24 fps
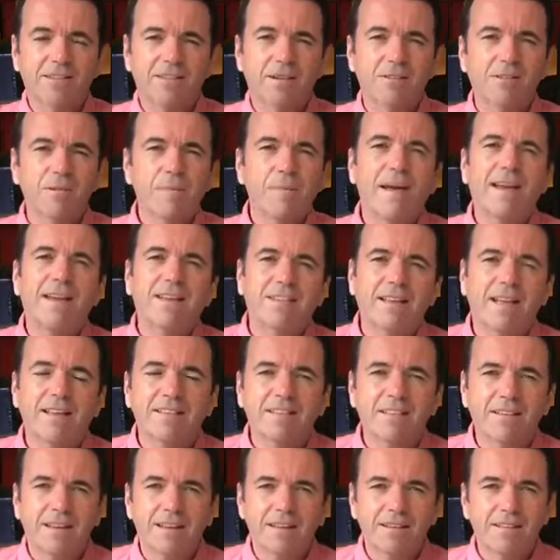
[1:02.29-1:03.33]
So to make
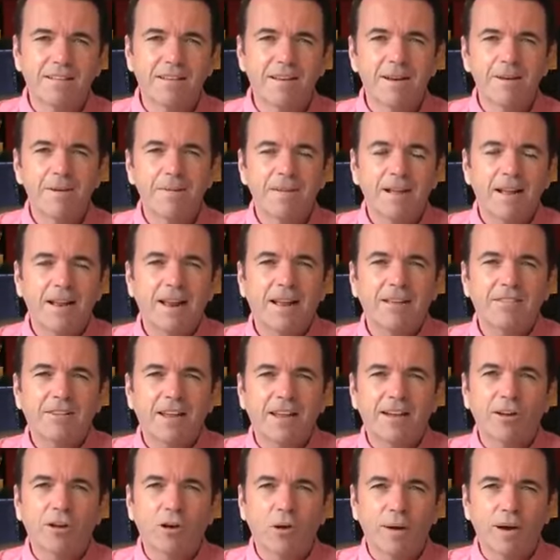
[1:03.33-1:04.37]
sense of this, let's
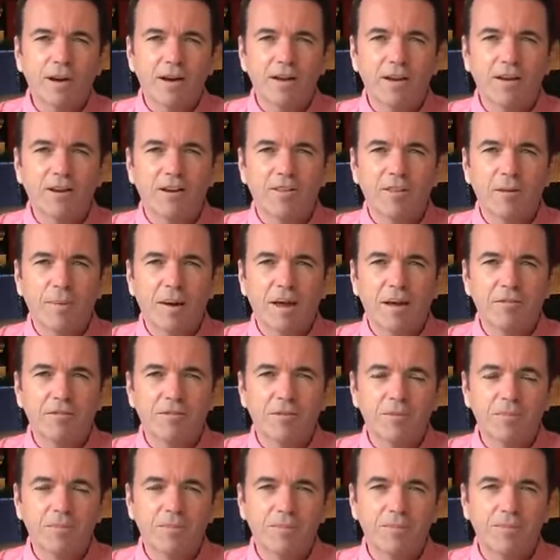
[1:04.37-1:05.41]
take a quick look on the
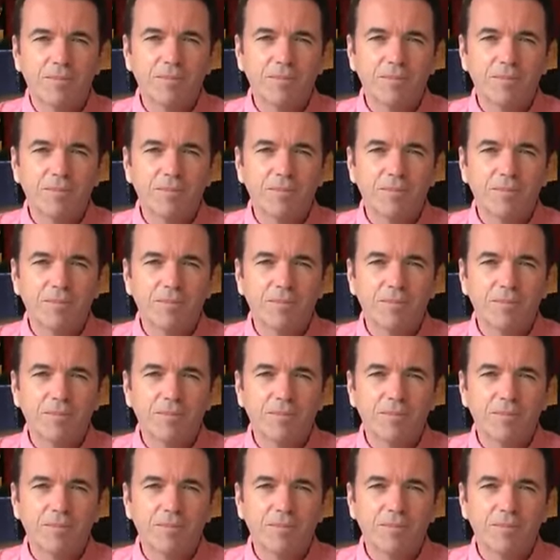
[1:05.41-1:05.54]
platform.